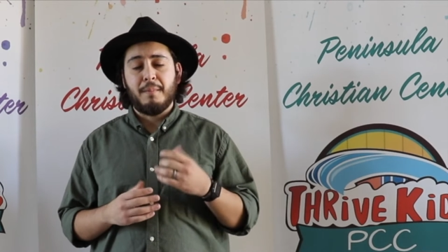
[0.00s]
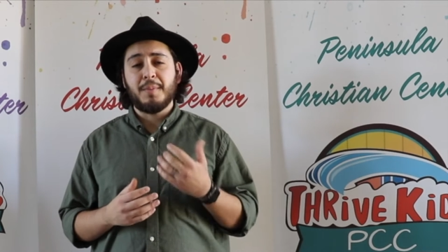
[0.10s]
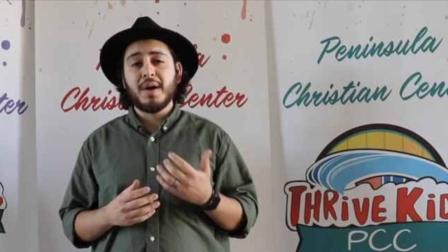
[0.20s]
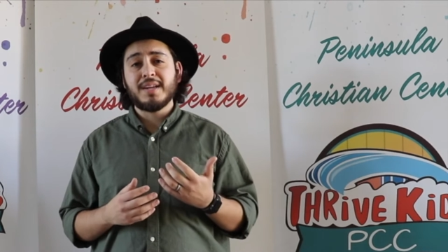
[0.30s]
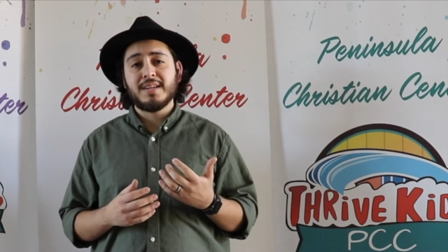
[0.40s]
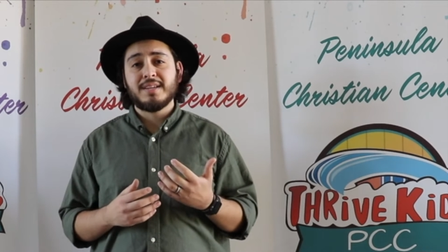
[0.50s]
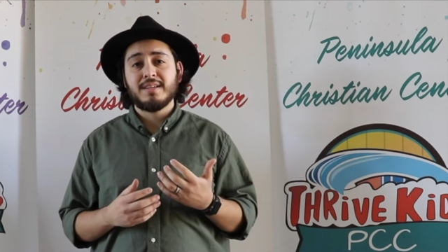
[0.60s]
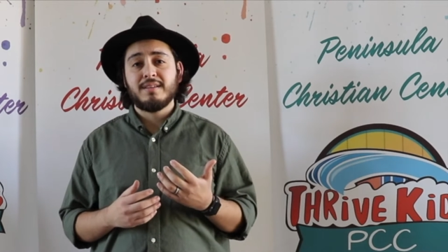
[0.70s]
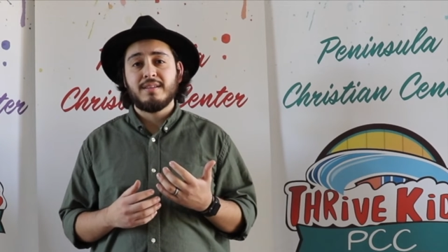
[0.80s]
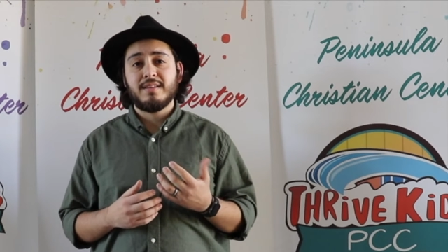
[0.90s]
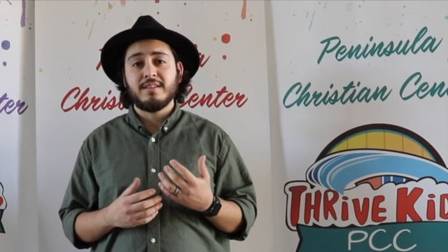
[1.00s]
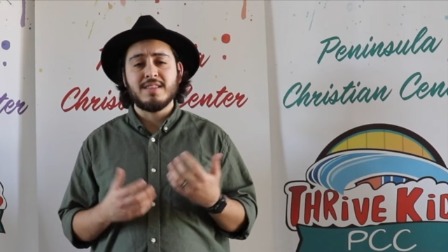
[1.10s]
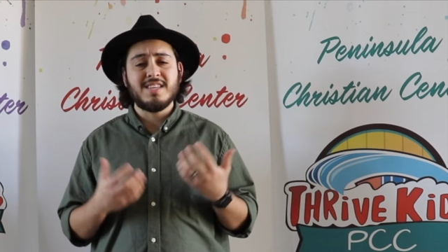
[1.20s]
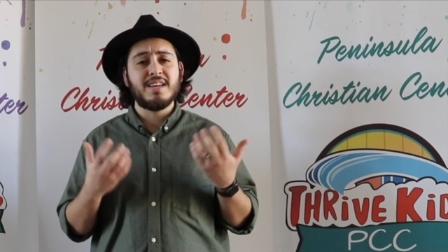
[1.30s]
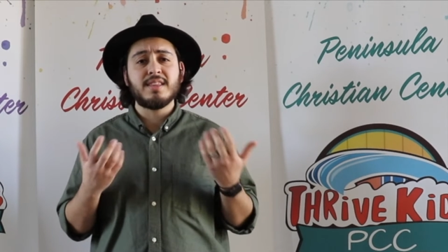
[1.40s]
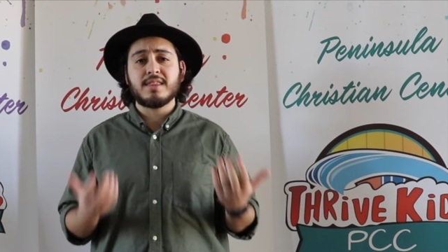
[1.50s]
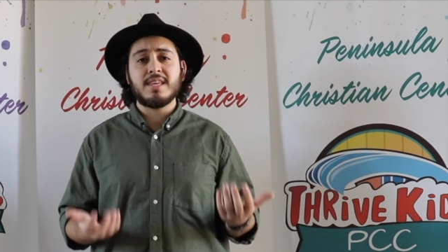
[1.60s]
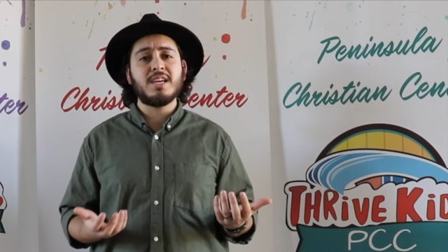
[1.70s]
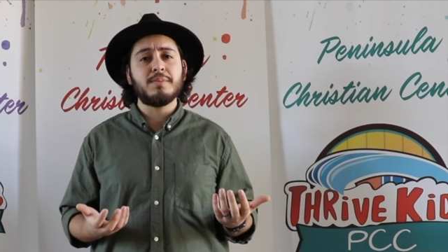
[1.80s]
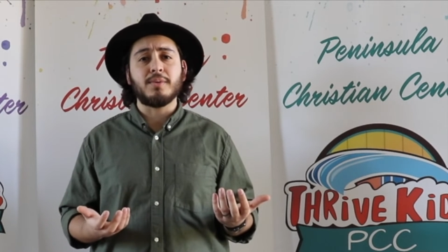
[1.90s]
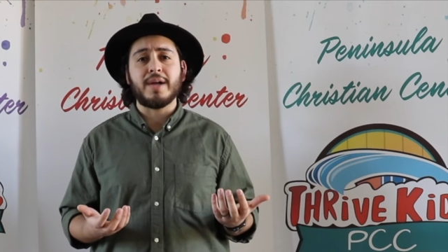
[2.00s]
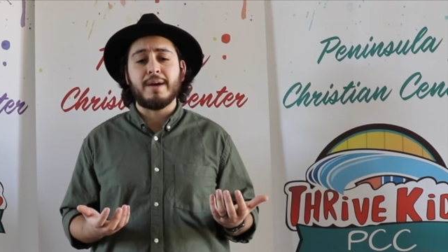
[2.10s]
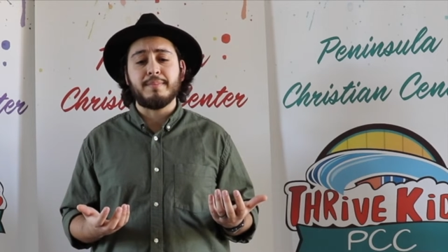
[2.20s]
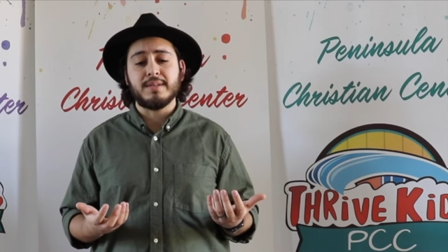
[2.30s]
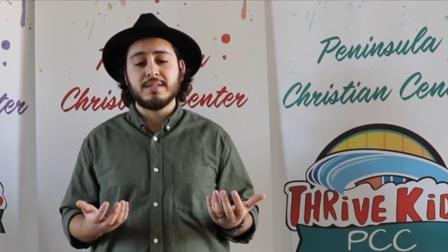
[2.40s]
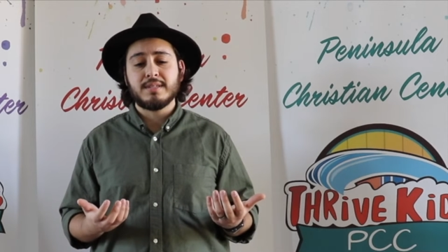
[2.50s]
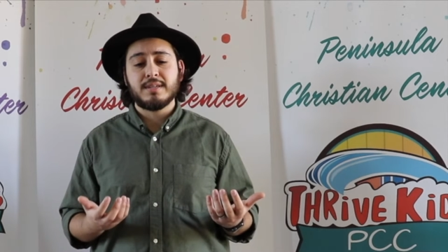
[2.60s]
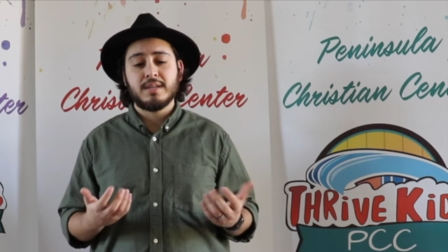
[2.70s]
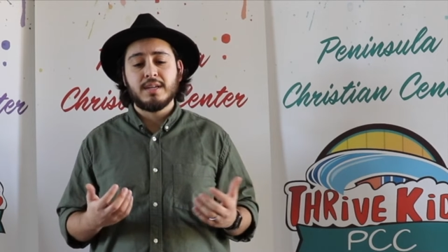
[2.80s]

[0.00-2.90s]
But the unthinkable happens.